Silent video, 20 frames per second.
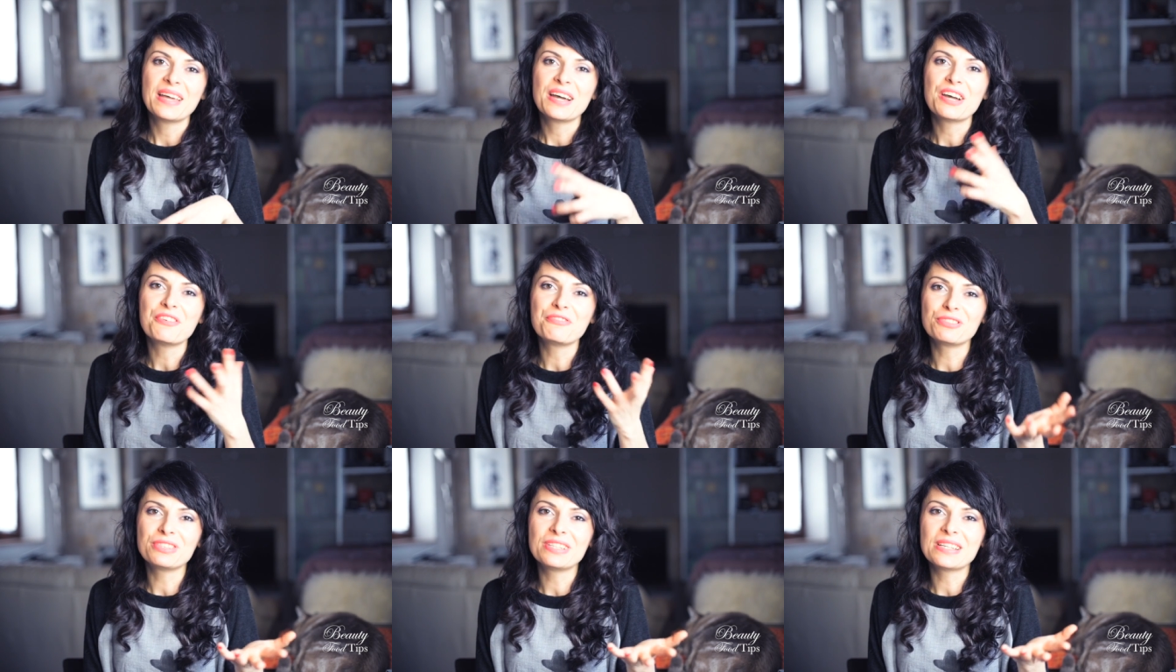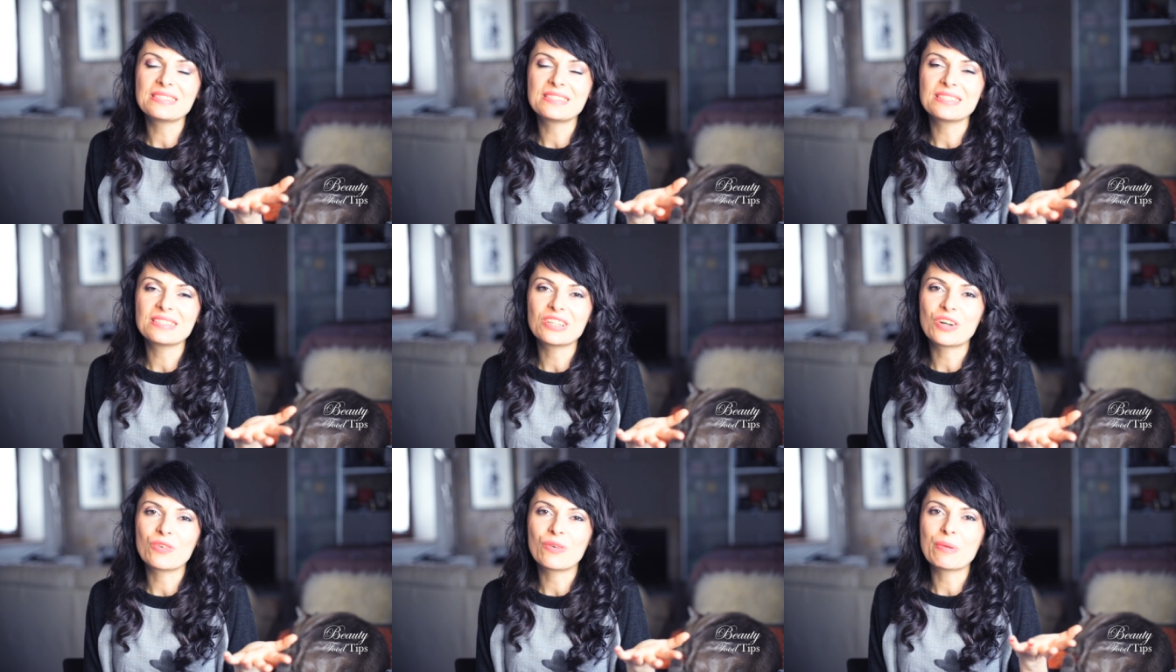A few
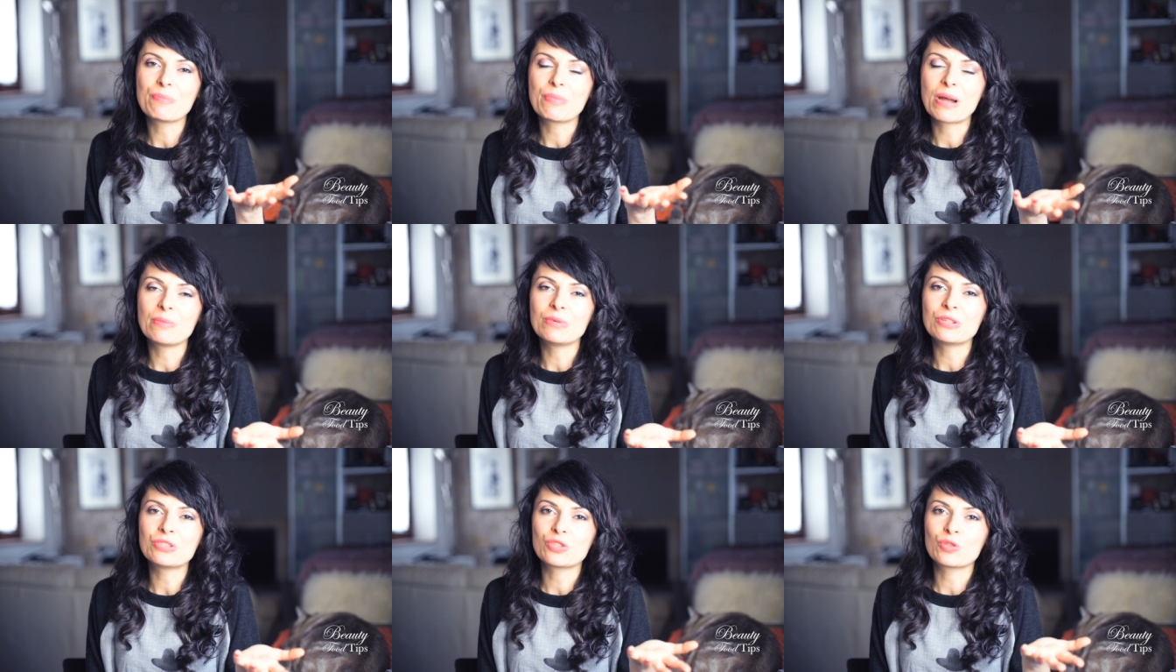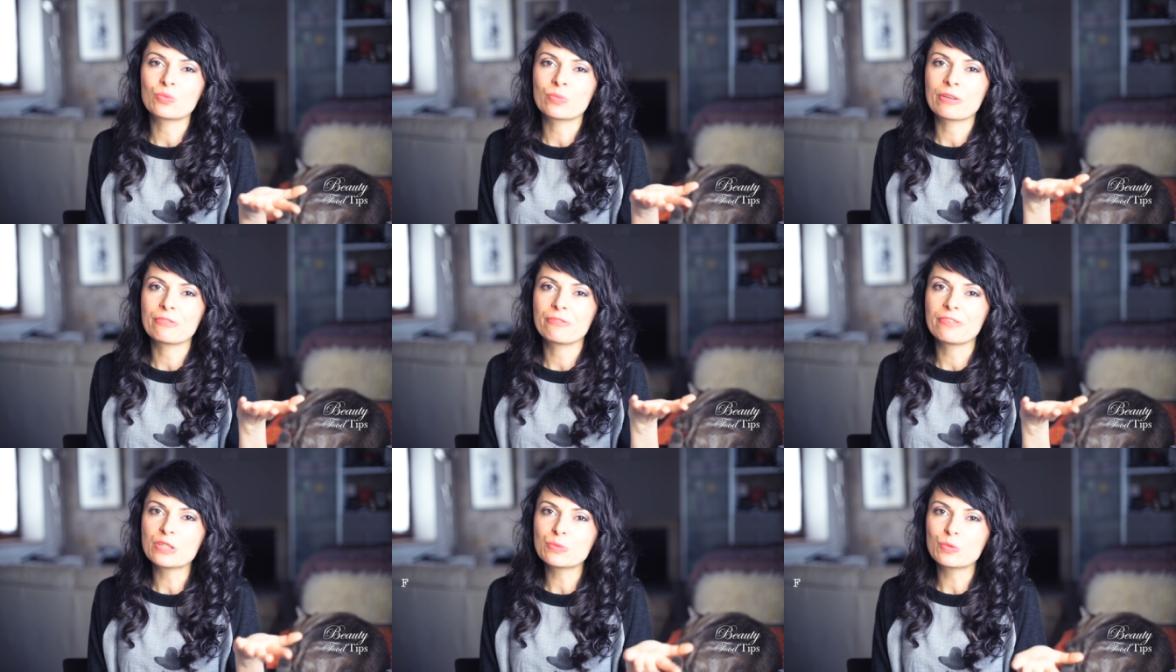days ago, I published on
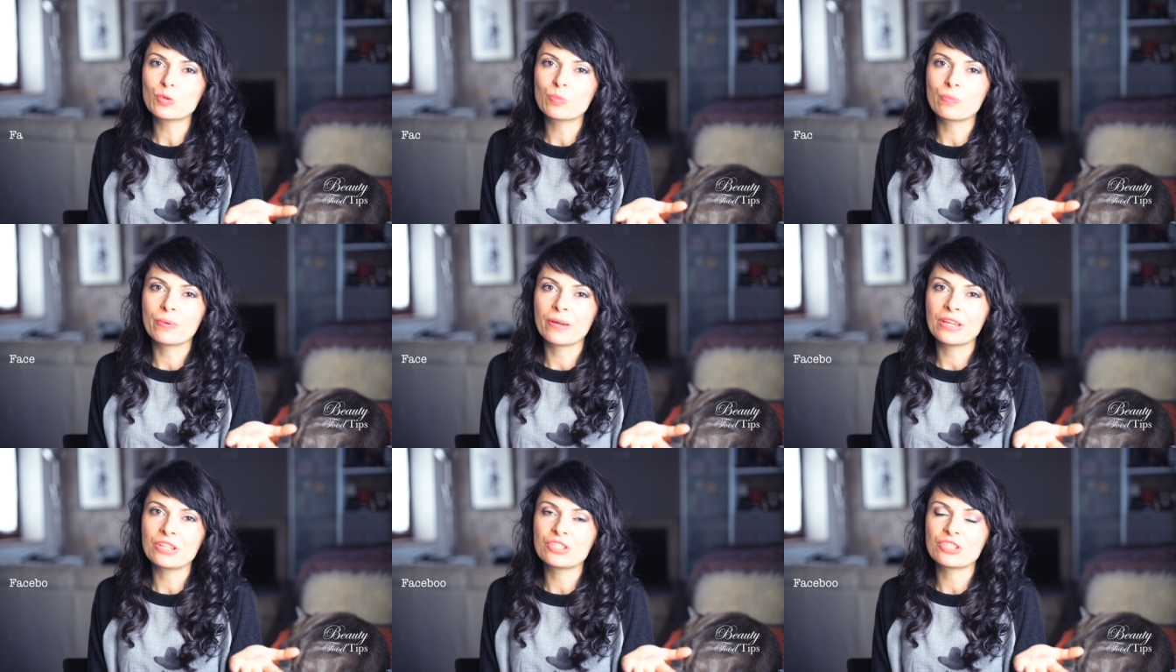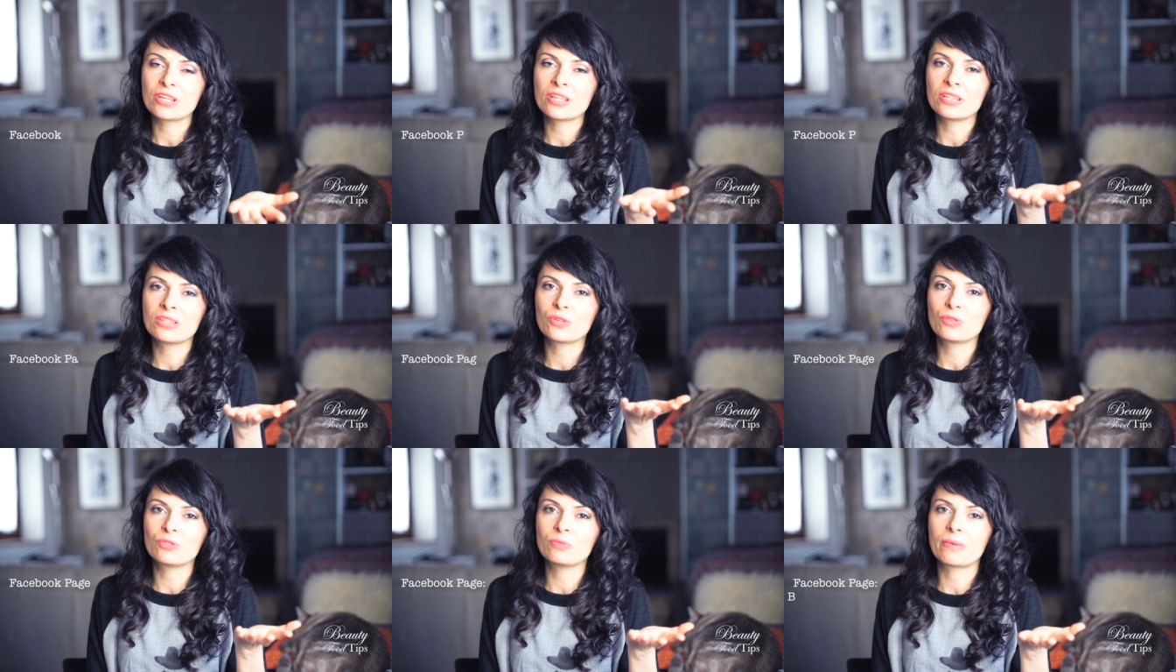my Facebook page
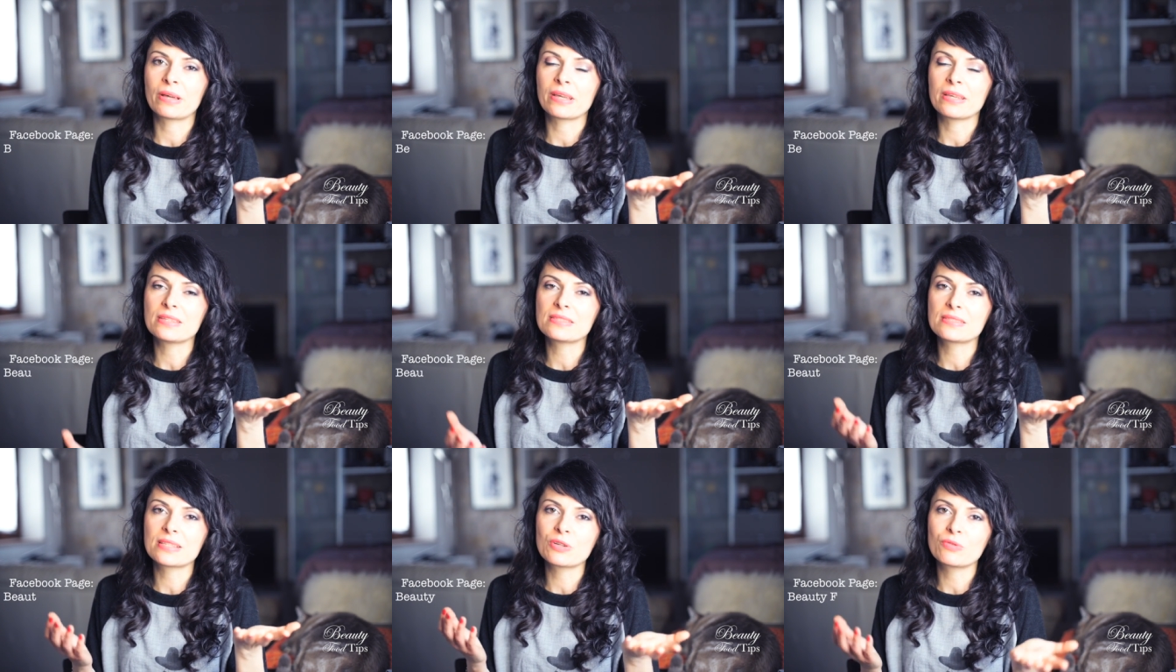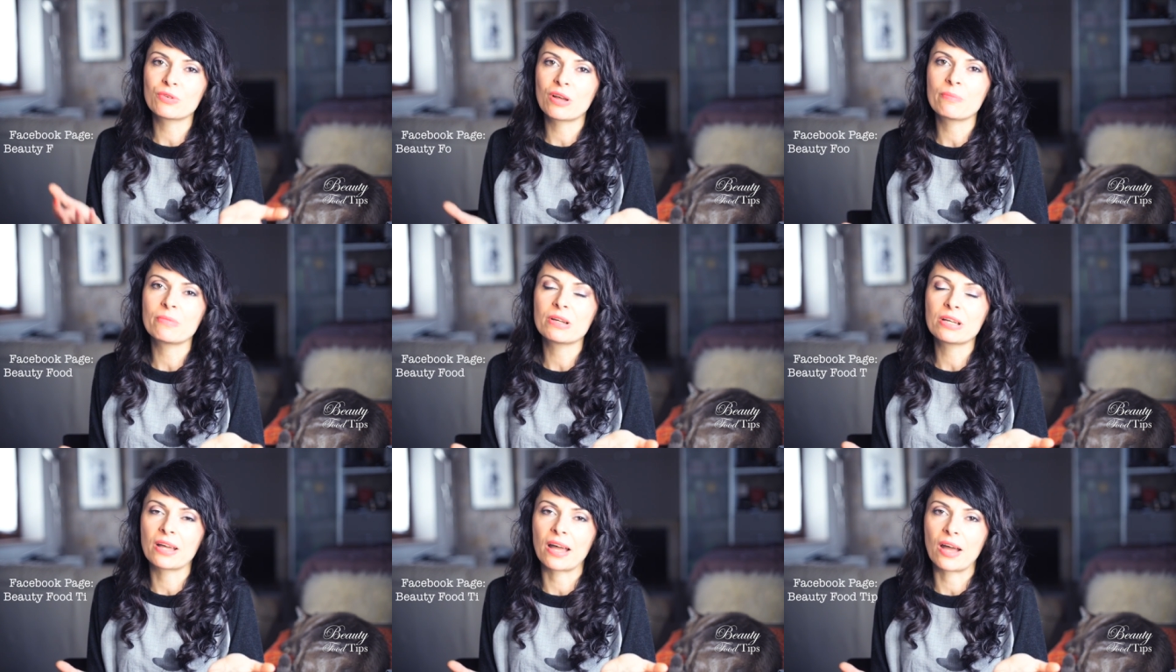and on my
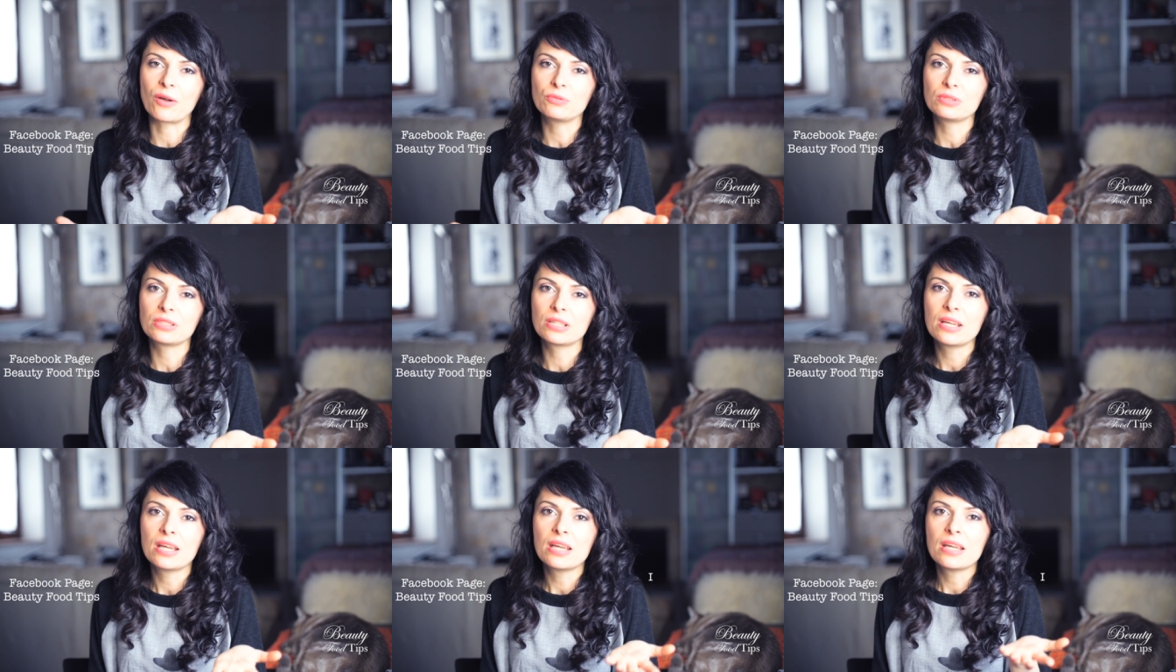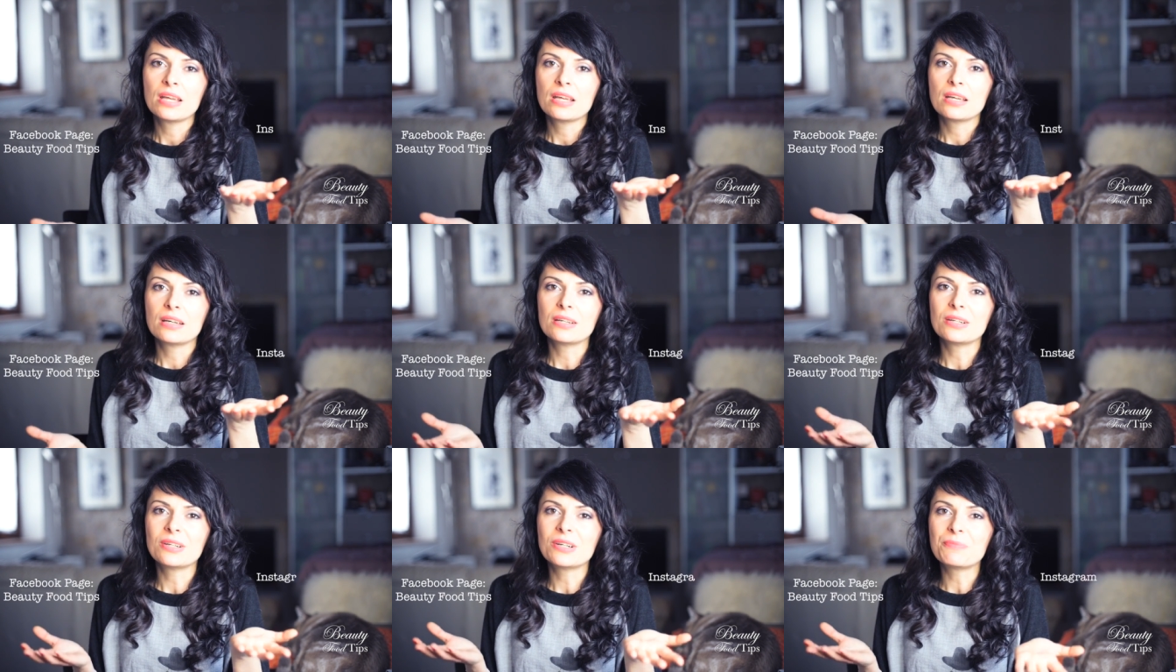Instagram account
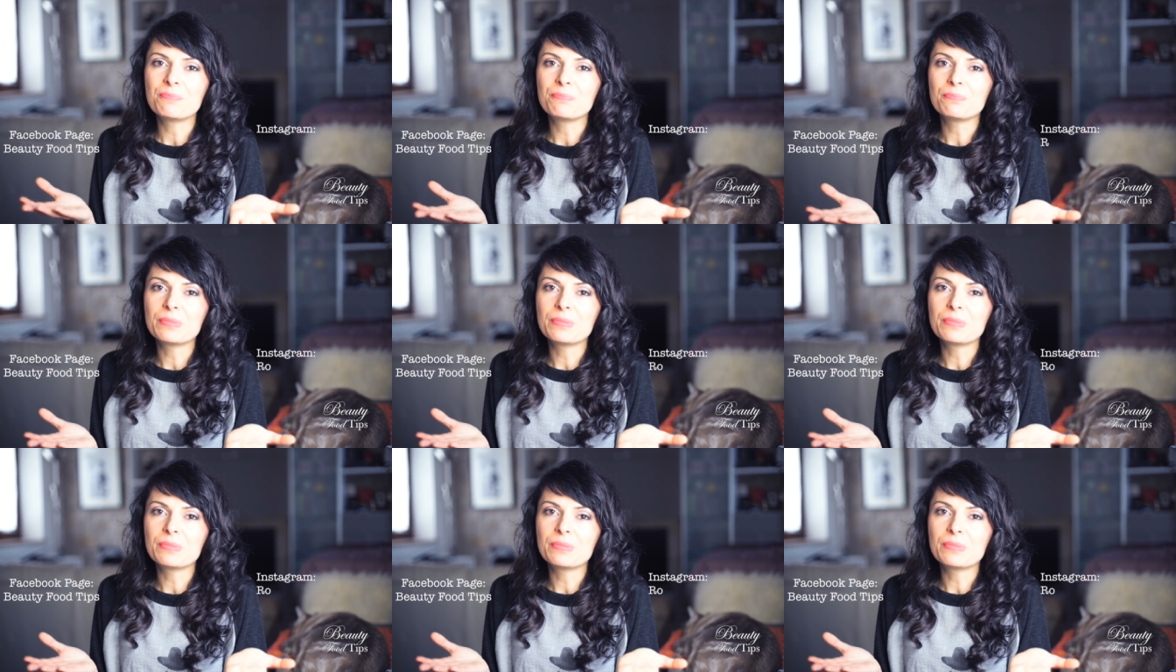a